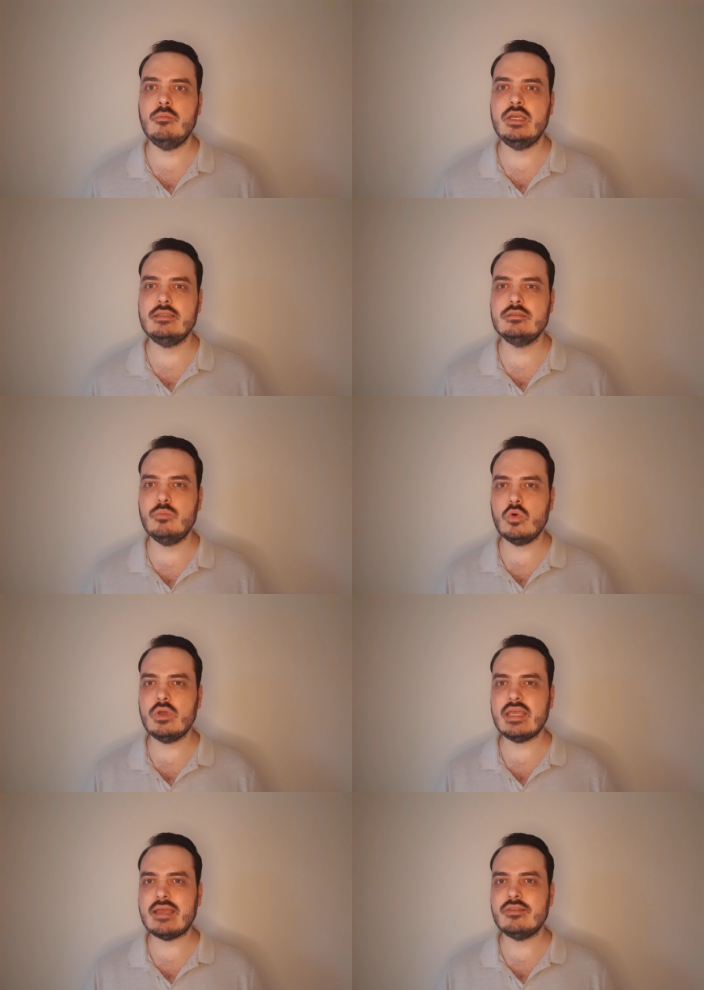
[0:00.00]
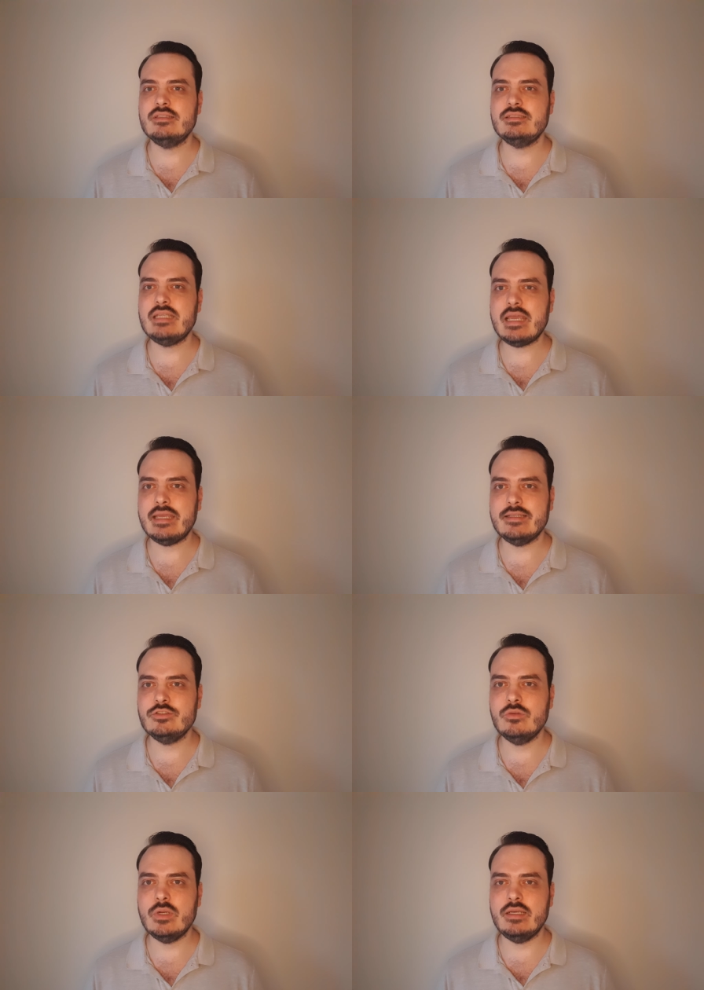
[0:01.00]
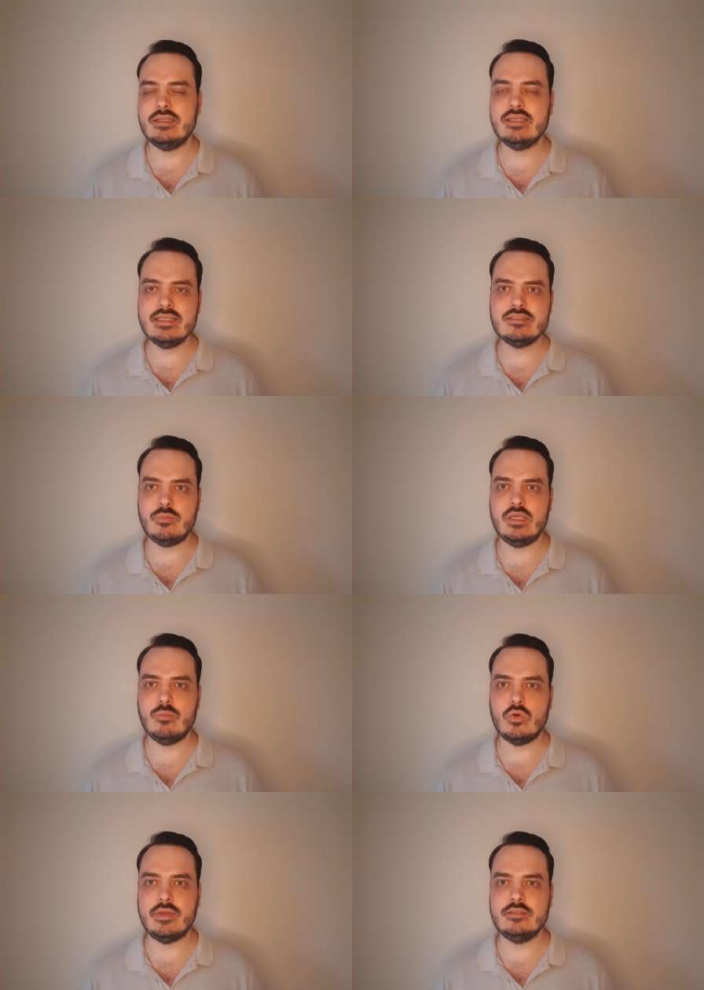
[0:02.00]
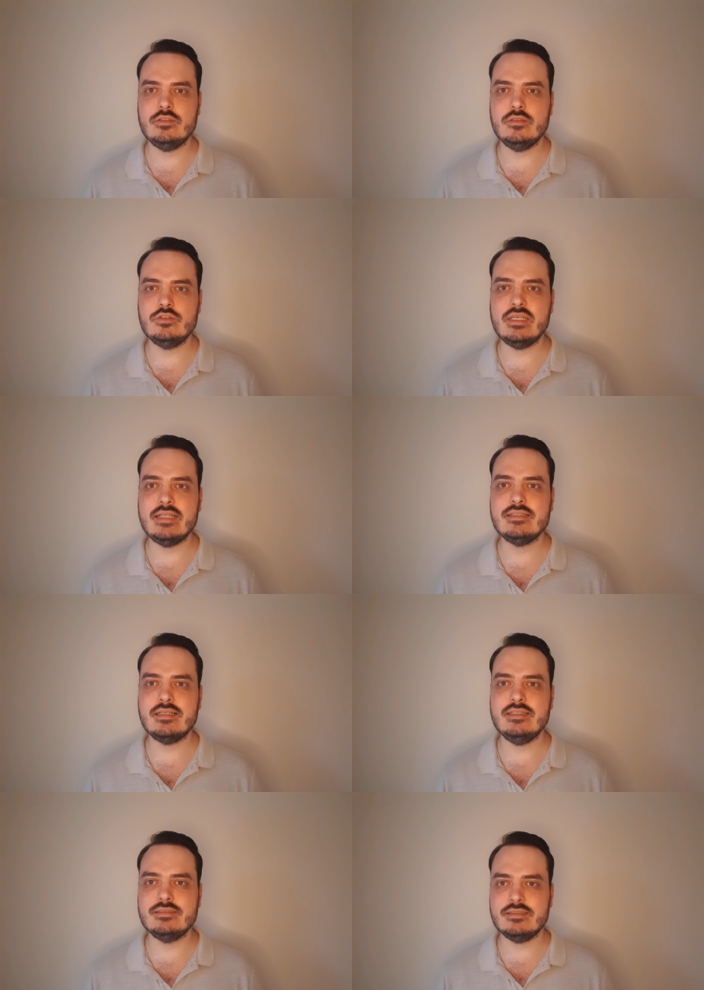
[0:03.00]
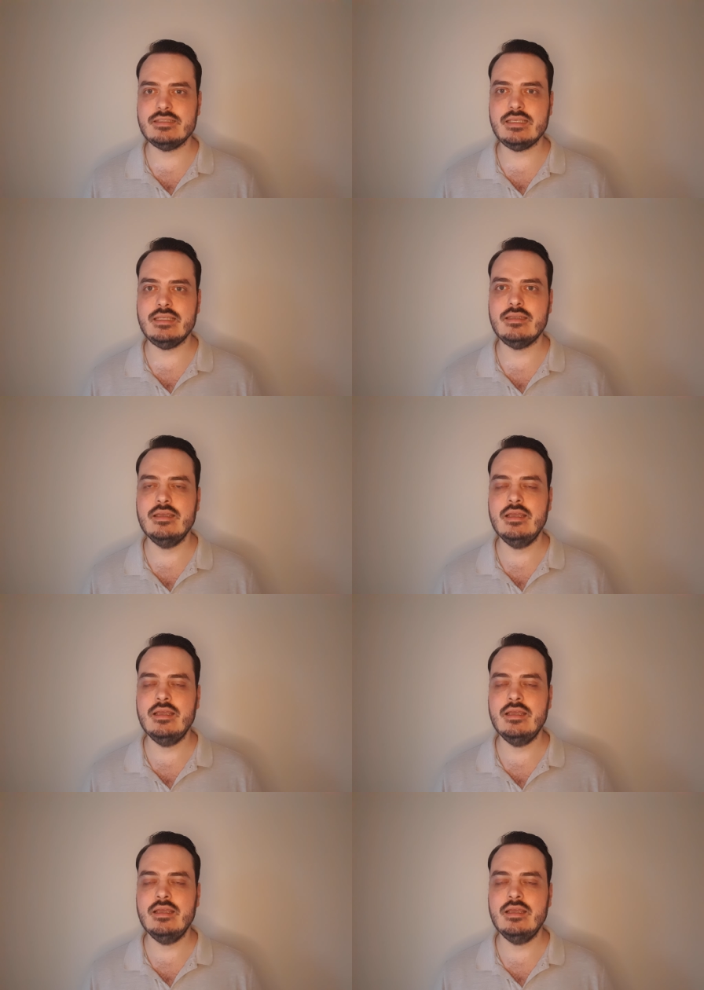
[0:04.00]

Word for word: But it's a boy at the stage when it needs to be a boy to genetically succeed.